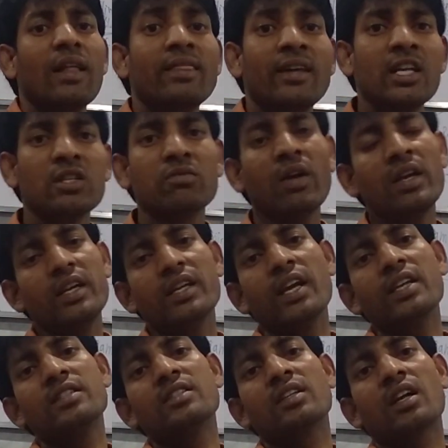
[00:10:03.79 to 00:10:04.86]
That is why
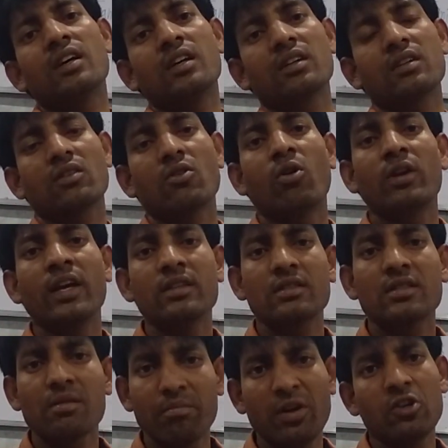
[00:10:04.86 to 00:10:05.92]
India is called
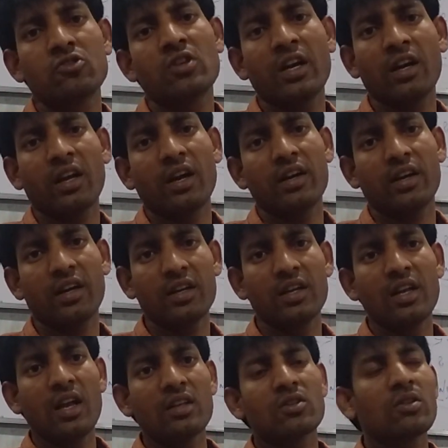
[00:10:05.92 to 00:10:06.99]
as peninsular country.
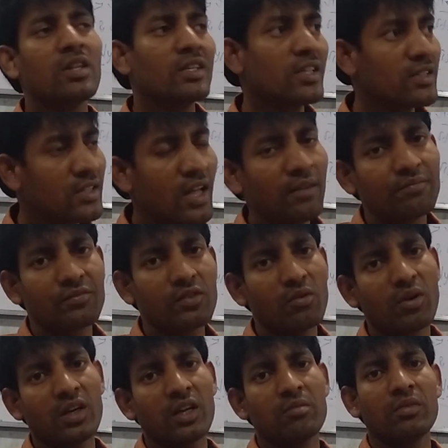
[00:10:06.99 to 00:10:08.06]
So this is the
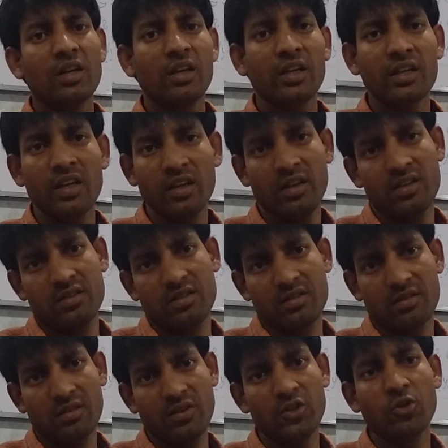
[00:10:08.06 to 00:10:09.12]
what I am telling here
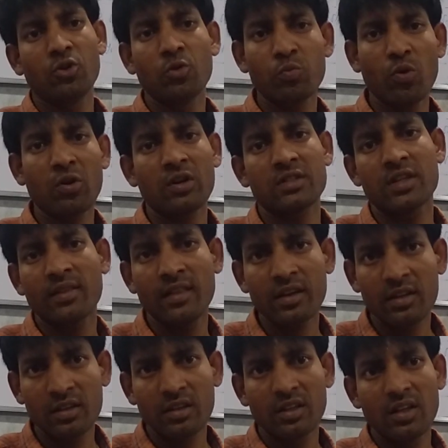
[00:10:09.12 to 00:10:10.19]
is we need to focus on
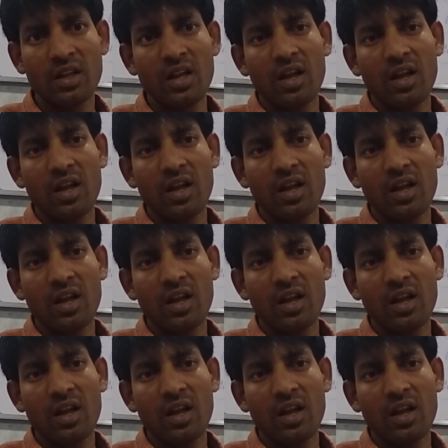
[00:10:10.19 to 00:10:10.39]
that.